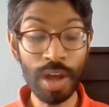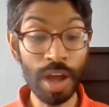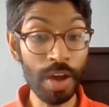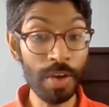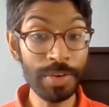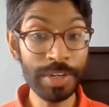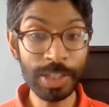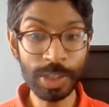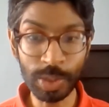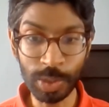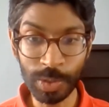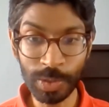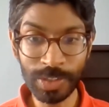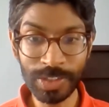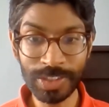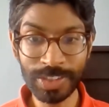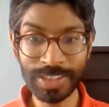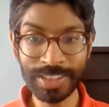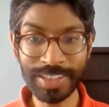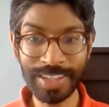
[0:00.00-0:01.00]
only
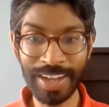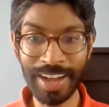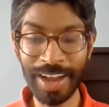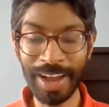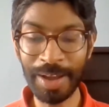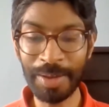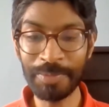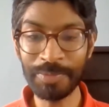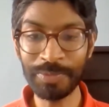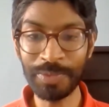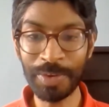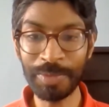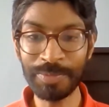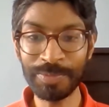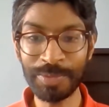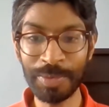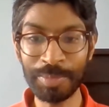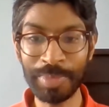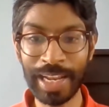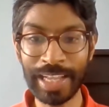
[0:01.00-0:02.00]
just from
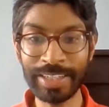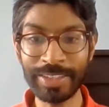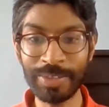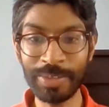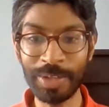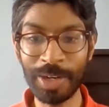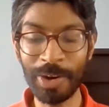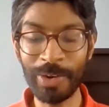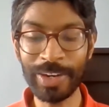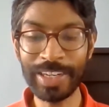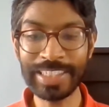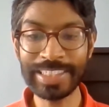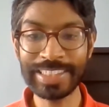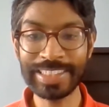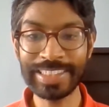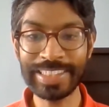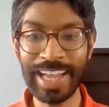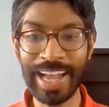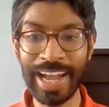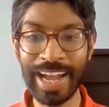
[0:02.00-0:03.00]
Lando
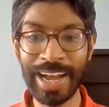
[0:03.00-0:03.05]
Norris,